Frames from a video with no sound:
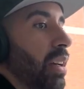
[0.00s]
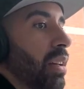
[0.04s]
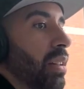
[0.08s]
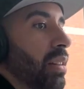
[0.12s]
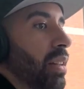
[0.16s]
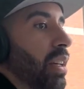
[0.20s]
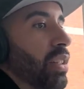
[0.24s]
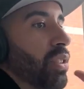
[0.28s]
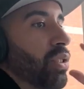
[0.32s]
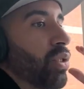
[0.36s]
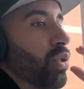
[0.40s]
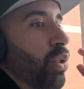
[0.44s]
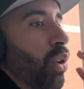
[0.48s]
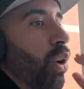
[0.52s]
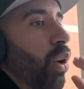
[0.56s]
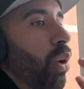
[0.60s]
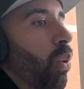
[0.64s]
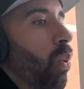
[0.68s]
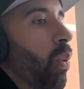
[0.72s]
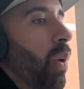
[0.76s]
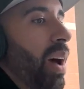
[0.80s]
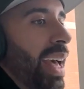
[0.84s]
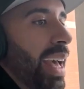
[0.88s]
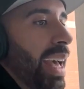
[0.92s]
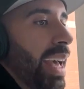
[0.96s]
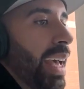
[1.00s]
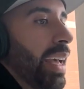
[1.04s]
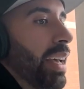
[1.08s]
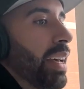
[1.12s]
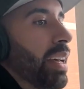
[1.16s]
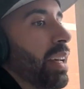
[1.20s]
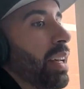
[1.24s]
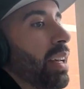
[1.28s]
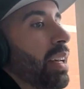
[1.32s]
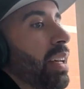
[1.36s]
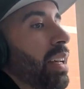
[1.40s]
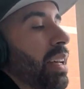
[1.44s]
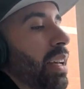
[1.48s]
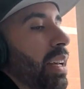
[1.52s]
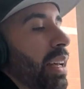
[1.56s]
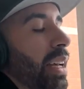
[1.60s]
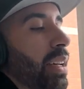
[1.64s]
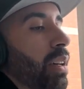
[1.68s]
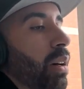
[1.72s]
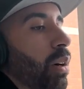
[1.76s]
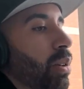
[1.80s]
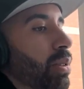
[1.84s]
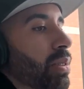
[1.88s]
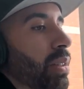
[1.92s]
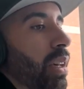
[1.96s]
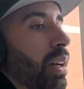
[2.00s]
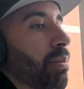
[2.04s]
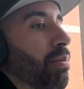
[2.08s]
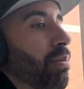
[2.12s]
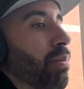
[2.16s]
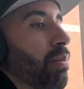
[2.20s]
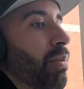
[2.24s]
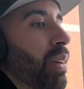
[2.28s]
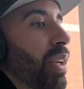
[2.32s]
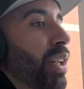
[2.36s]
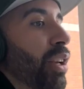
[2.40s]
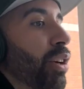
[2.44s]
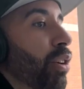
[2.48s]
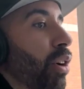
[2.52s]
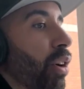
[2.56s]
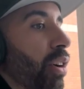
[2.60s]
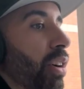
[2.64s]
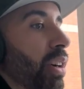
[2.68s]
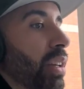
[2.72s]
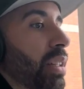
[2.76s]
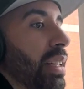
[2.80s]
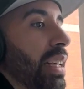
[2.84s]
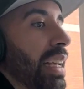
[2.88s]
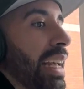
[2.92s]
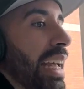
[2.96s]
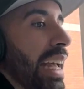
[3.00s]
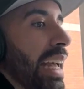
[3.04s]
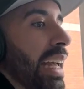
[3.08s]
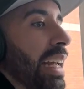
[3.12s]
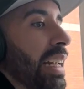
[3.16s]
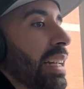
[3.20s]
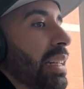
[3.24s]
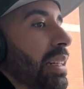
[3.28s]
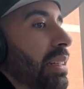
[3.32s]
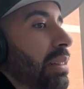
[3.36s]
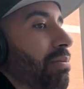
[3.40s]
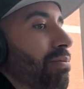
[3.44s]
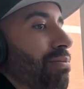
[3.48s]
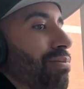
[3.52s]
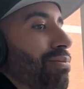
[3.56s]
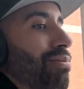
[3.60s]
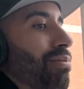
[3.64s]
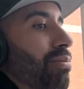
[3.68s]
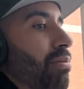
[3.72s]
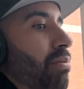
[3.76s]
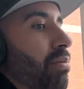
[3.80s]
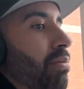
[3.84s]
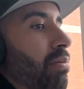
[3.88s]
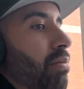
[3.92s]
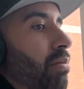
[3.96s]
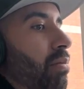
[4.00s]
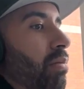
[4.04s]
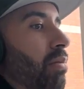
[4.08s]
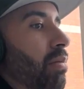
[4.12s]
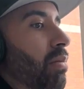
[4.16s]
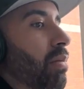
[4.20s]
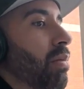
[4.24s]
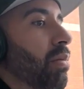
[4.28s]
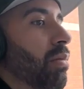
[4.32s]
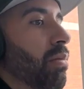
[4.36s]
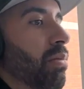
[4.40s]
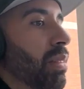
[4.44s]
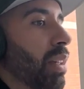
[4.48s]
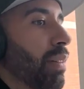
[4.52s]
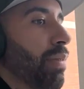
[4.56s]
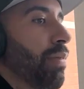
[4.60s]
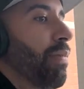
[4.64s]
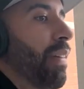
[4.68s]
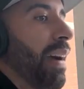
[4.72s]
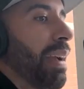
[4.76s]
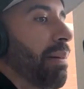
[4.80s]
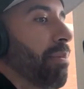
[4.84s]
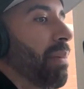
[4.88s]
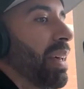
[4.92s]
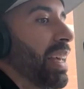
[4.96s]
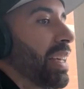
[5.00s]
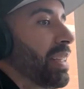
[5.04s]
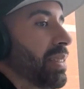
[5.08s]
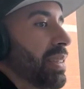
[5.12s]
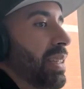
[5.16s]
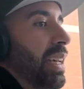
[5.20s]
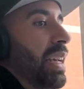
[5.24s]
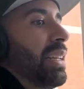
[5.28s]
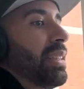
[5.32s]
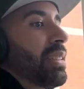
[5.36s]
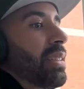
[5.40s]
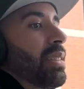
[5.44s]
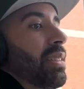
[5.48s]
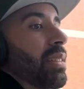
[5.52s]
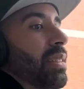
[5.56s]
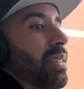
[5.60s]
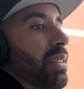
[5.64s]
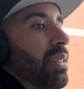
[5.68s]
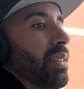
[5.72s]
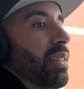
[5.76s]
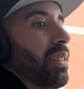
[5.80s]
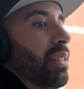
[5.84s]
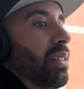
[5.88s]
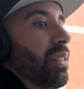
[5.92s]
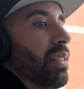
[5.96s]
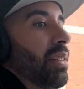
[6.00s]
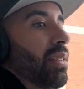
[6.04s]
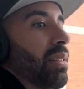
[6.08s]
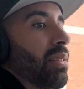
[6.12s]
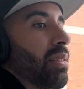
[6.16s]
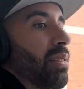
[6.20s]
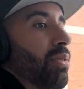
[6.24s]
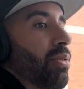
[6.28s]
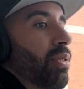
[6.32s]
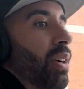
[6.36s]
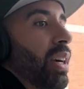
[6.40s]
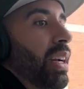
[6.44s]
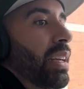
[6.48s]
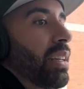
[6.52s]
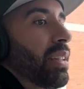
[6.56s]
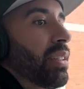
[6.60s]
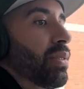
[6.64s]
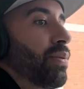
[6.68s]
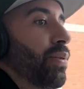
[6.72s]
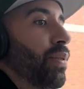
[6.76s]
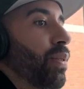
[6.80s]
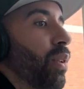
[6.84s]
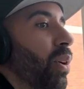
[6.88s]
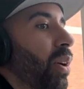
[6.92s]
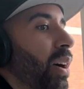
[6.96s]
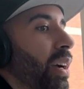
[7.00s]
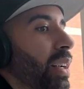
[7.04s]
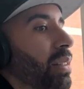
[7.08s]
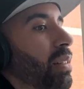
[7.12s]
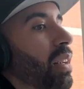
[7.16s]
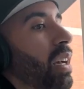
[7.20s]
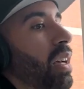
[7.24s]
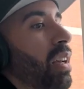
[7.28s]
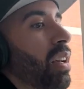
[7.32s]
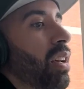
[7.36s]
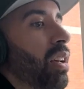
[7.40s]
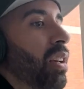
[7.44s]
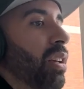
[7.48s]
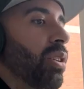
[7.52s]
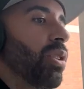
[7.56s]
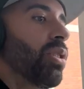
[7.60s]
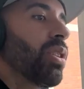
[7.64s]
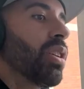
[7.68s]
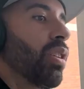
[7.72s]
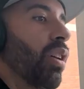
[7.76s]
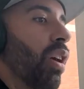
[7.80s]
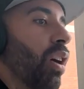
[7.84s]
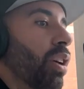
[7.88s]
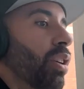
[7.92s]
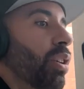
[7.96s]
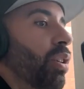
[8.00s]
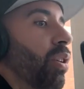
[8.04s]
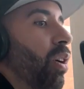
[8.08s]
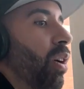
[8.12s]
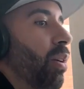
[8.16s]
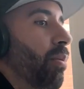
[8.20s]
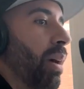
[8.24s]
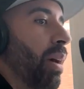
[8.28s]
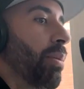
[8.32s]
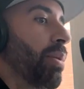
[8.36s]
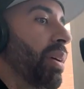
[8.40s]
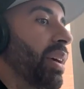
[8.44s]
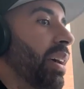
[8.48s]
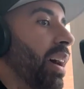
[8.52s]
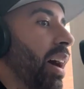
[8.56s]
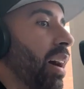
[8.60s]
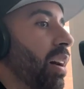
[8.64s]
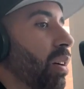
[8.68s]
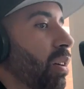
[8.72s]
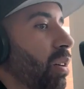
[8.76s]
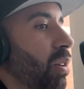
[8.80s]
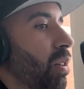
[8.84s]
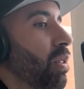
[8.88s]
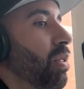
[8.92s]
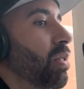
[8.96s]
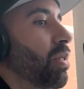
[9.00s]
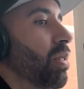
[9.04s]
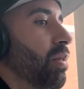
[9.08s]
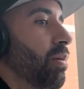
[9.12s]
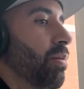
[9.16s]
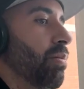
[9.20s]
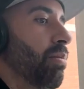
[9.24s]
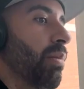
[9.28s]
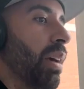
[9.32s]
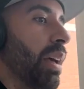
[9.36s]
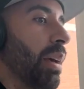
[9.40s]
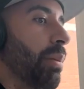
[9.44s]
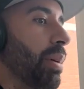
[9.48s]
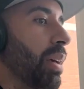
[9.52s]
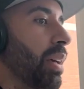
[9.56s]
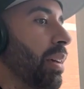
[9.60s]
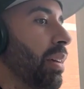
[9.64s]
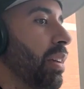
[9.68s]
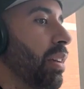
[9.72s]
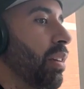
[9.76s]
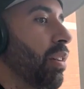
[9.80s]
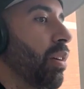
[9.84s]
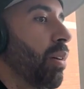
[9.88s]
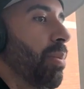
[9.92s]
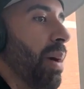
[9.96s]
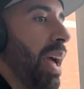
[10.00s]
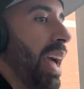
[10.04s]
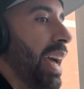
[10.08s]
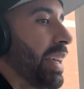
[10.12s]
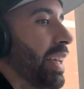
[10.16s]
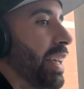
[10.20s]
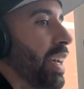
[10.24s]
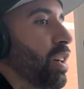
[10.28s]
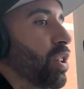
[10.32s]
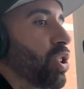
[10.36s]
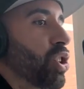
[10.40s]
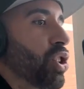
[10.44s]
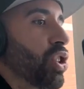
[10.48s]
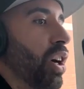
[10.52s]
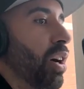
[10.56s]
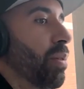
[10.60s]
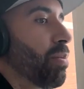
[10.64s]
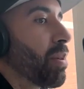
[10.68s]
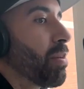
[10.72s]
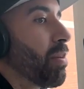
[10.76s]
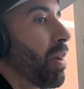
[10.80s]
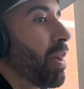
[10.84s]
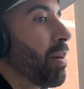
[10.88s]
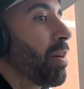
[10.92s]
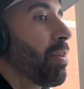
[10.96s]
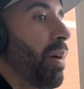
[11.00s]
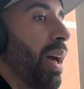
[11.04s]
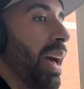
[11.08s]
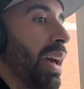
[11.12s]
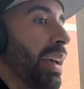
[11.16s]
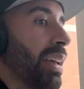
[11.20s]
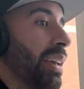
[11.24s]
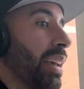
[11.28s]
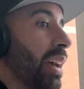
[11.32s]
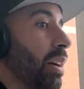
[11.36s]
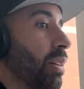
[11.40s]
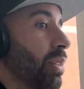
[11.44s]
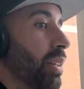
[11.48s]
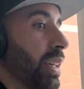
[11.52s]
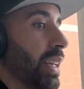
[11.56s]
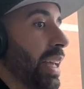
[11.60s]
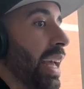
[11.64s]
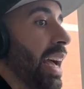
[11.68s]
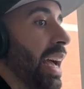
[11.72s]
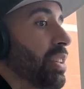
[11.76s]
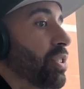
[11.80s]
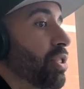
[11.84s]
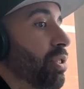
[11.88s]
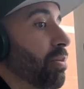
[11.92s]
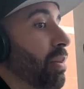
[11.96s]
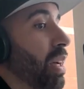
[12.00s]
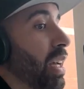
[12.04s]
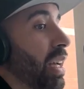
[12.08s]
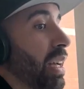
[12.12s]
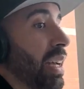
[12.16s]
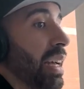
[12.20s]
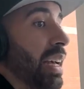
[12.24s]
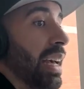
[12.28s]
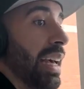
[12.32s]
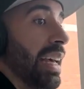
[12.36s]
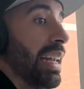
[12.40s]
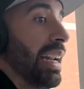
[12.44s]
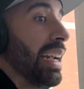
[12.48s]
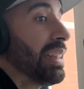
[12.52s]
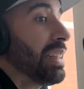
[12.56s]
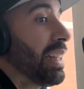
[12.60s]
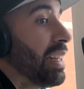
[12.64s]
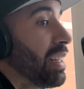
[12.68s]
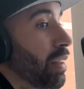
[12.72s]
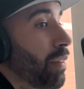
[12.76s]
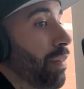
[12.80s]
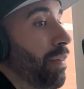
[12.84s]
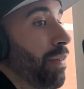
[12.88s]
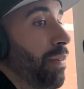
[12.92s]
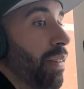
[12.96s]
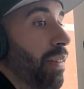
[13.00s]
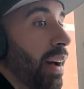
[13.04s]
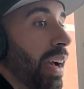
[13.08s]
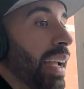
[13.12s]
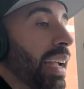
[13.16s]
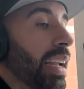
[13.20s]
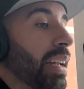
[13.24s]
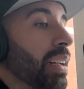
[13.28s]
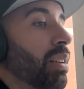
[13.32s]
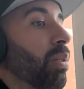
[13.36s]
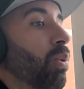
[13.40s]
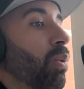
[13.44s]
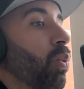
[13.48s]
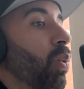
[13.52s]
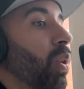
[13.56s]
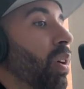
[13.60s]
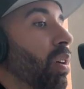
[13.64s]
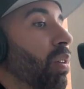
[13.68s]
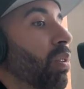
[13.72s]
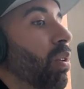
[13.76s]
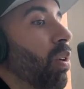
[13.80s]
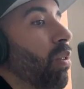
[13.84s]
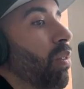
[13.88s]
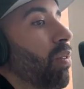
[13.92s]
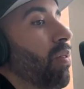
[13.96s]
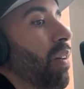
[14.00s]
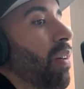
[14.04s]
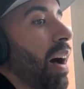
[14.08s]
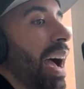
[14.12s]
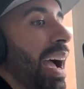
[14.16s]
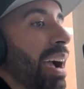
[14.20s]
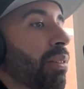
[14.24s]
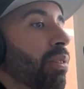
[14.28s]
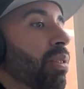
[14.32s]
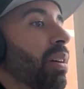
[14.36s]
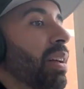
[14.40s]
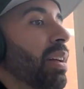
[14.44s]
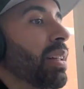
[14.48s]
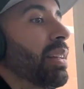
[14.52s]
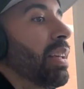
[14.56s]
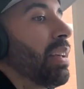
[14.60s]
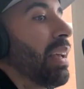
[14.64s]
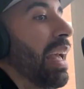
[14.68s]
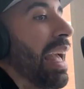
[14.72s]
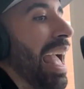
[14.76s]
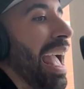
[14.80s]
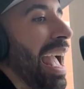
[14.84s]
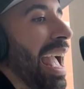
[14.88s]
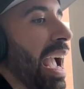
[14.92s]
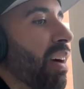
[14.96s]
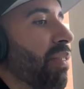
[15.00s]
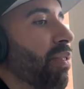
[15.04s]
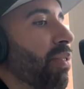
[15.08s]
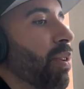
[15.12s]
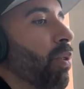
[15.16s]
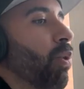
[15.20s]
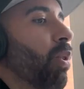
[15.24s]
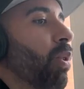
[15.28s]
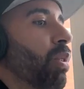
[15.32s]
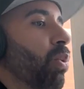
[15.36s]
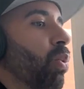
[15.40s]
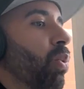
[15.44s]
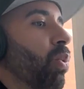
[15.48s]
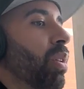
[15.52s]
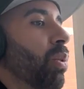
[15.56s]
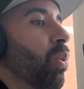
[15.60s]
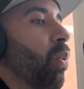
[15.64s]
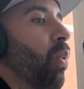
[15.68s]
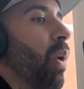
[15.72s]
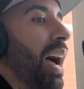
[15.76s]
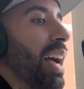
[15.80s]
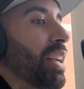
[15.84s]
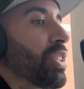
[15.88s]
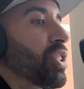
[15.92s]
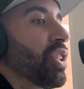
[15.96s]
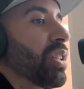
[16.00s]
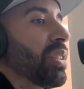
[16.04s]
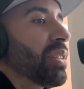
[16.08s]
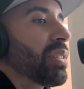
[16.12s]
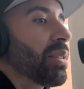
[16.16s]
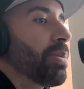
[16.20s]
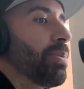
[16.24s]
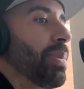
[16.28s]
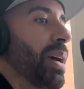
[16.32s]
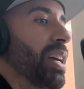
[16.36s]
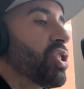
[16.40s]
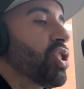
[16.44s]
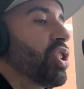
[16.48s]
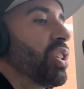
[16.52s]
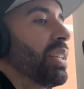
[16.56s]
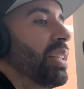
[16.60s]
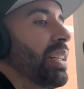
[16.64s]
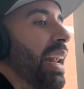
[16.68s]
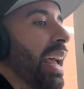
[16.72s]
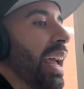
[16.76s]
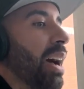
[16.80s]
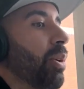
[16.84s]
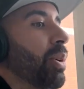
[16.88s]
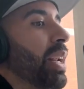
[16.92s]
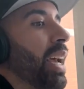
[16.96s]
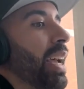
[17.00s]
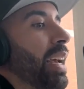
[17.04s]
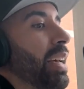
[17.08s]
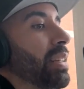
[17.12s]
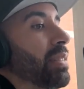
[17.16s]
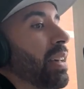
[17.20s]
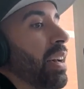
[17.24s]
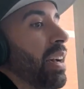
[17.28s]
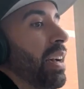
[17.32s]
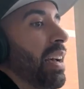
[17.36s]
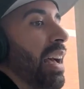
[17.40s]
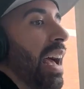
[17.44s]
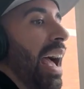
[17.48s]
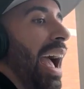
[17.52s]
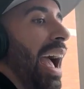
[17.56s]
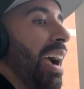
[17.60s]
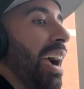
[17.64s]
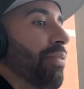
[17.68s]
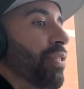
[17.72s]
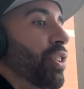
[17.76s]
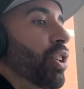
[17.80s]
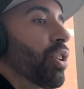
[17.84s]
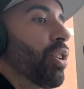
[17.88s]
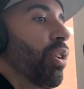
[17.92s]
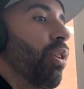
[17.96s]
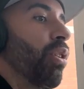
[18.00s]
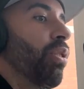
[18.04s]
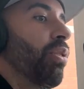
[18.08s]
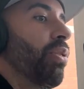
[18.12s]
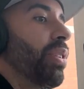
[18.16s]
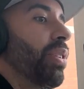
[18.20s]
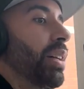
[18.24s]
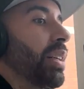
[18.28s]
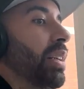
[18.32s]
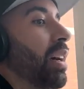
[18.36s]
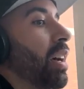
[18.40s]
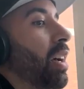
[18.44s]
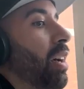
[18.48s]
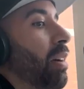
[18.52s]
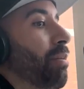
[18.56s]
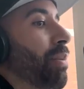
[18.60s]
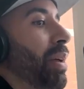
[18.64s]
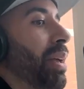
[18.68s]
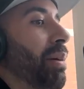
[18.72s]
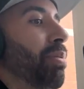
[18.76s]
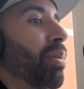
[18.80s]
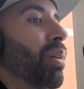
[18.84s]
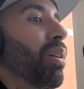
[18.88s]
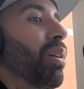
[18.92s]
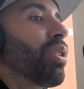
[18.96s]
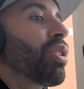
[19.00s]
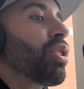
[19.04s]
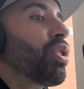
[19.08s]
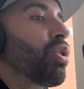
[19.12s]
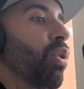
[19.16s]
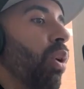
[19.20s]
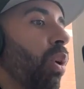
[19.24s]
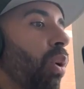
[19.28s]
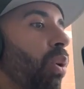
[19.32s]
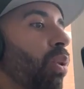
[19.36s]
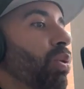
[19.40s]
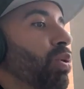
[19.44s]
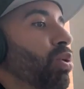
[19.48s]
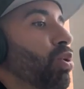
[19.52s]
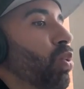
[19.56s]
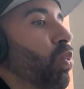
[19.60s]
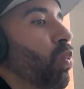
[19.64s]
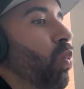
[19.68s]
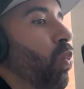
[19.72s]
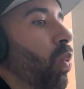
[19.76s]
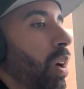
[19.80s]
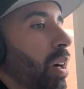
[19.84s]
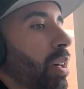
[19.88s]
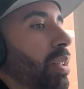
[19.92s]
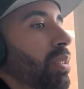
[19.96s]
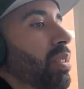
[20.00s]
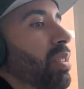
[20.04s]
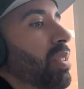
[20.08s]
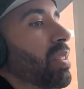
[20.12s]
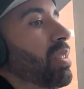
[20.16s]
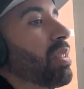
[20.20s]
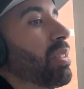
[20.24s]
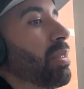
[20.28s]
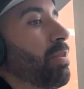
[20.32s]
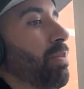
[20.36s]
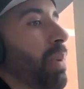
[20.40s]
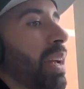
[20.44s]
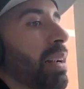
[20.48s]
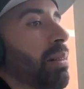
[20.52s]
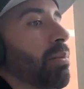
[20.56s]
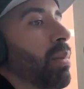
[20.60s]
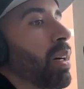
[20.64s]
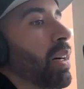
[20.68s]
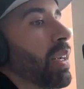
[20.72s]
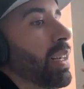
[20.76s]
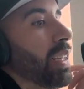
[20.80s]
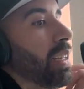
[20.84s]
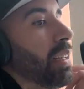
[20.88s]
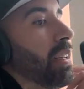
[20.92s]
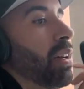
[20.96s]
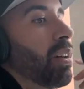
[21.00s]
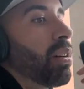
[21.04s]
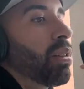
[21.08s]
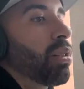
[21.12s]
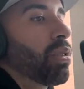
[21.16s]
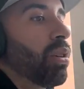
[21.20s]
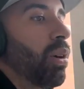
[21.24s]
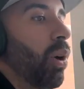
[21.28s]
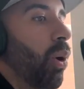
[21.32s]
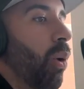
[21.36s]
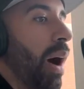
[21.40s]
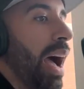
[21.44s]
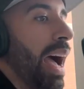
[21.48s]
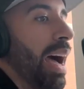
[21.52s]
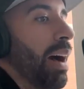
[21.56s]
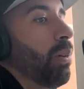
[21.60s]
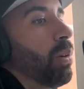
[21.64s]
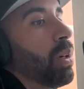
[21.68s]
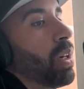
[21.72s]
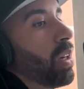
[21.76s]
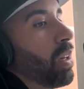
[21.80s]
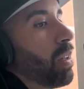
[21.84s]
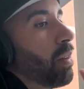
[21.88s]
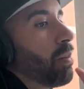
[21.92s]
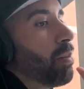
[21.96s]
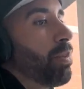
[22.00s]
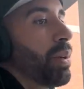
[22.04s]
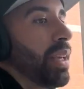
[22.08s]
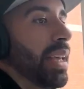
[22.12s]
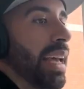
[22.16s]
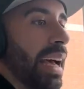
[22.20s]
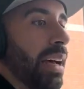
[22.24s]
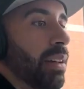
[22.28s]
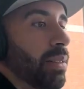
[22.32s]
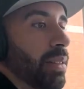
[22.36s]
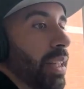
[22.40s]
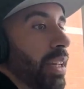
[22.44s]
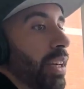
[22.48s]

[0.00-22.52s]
There's no way it goes up meteorically, and the fight makes sense, right? Because Floyd, you can argue, oh, maybe he got old. Maybe, you know, Pacquiao is sharper. Maybe Pacquiao could catch him. And I think the fight will go viral. I think everyone would watch it, especially nowadays after COVID. People are going to want to spend money, go out, be out